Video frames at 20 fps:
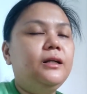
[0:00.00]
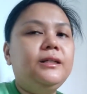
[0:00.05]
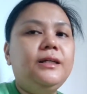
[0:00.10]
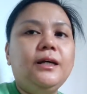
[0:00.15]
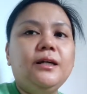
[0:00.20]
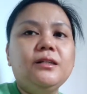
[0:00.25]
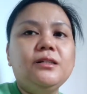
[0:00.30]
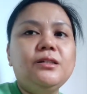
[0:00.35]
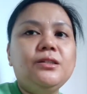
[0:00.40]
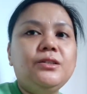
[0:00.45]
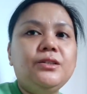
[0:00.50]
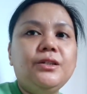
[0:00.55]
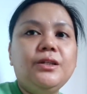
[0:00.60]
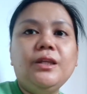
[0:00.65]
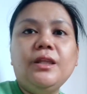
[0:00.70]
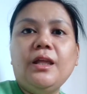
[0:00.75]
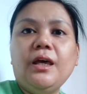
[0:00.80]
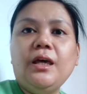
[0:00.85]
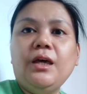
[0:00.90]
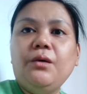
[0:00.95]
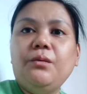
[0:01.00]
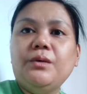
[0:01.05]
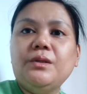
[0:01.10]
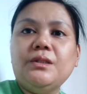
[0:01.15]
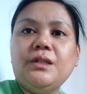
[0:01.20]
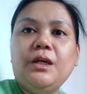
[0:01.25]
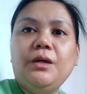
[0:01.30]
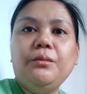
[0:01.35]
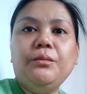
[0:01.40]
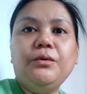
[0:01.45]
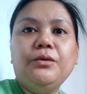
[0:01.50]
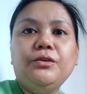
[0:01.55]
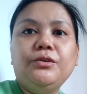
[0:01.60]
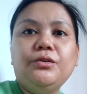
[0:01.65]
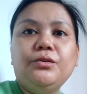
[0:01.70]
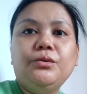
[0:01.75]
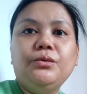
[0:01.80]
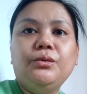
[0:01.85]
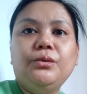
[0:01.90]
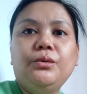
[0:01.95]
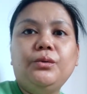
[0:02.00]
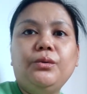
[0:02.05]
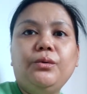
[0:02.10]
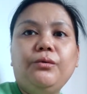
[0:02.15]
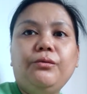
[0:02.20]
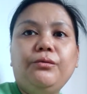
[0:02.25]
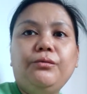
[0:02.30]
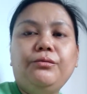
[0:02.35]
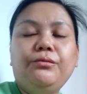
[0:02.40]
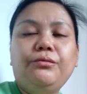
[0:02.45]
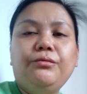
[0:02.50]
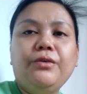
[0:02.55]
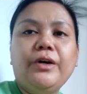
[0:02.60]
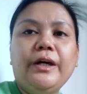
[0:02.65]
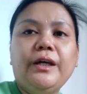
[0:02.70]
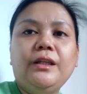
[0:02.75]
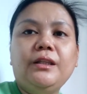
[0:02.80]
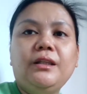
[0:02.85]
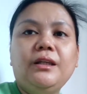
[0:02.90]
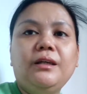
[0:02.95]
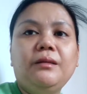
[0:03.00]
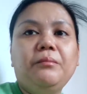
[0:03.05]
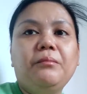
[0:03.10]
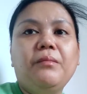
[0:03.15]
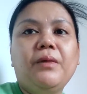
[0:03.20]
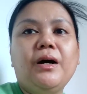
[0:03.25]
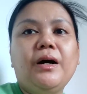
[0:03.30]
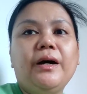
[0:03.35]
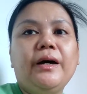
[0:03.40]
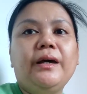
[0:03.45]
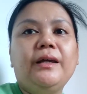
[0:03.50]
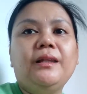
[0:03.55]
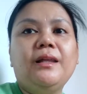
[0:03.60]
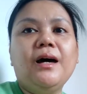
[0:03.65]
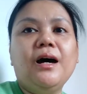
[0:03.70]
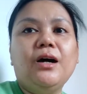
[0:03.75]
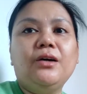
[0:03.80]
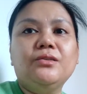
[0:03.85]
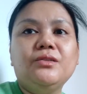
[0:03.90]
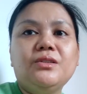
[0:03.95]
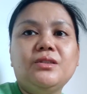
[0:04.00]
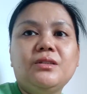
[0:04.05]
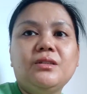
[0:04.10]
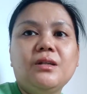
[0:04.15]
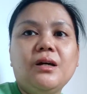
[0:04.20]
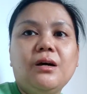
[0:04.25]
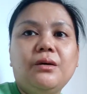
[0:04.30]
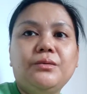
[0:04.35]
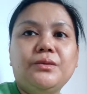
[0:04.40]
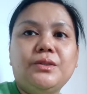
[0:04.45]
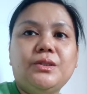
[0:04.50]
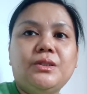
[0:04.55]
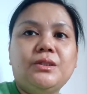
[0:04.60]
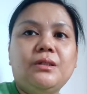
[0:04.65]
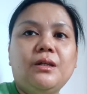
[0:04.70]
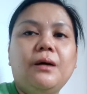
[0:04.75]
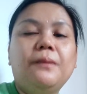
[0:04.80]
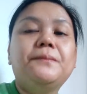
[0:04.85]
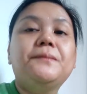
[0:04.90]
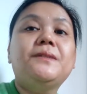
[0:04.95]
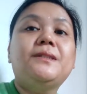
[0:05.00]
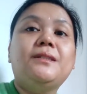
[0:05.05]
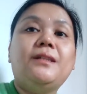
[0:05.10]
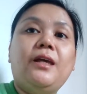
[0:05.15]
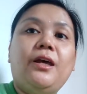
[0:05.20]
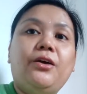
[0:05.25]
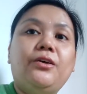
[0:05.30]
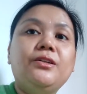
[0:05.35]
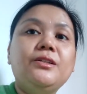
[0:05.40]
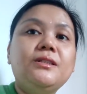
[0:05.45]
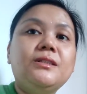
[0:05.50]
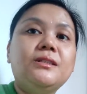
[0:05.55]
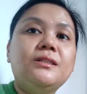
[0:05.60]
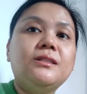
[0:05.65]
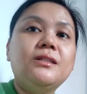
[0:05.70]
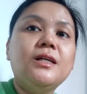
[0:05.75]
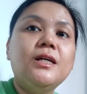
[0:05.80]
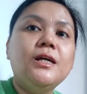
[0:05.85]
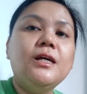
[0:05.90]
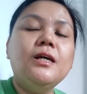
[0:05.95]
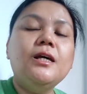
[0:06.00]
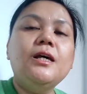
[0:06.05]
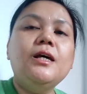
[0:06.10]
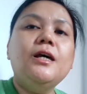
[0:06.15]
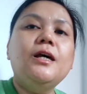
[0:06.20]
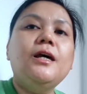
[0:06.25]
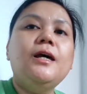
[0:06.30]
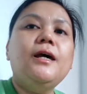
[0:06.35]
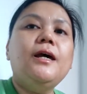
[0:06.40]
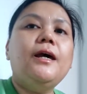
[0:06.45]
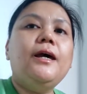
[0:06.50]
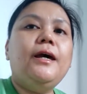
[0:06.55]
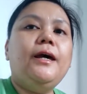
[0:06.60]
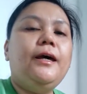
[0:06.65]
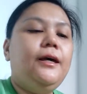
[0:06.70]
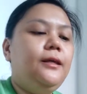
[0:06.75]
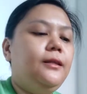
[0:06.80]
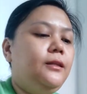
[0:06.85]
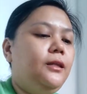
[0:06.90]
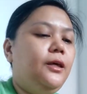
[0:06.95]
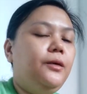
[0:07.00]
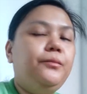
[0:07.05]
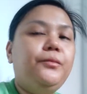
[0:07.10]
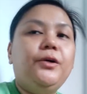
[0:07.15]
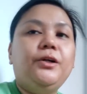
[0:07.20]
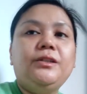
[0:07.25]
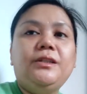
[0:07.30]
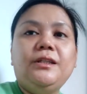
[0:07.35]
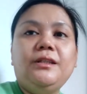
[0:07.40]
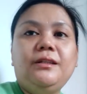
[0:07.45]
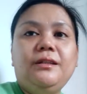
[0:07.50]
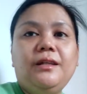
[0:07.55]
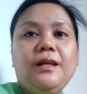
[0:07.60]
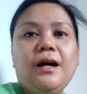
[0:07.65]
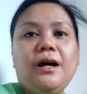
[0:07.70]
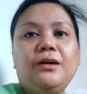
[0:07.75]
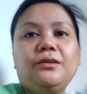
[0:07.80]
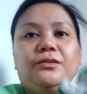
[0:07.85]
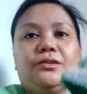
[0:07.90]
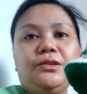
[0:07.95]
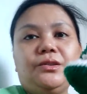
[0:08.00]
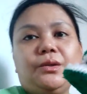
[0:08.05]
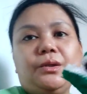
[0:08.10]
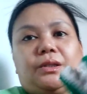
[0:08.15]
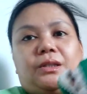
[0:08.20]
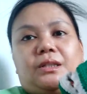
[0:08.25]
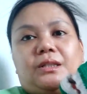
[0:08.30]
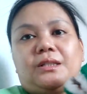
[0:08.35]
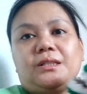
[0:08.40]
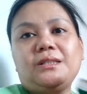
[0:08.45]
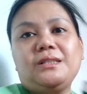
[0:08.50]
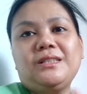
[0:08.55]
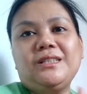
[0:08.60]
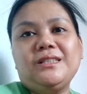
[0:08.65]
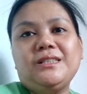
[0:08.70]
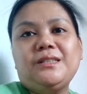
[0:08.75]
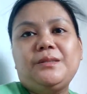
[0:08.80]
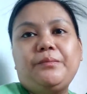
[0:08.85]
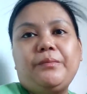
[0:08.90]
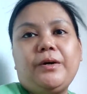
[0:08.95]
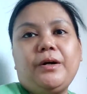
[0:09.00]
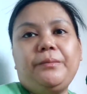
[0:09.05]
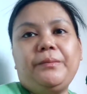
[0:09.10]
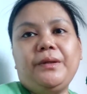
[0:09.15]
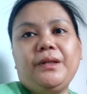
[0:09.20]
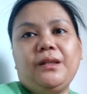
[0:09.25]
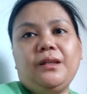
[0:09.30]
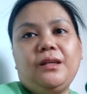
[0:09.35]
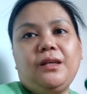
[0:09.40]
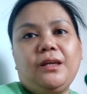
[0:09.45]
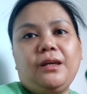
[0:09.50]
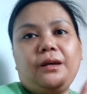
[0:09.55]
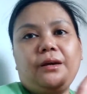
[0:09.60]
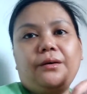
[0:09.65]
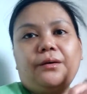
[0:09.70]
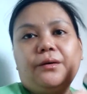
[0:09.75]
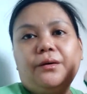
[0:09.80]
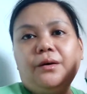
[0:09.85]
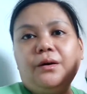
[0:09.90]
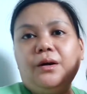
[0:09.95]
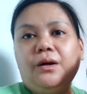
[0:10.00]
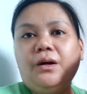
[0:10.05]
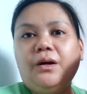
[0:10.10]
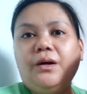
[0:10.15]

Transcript: yesterday he was able to find it by the house upstairs, and he brought it down. So it is this puppet here,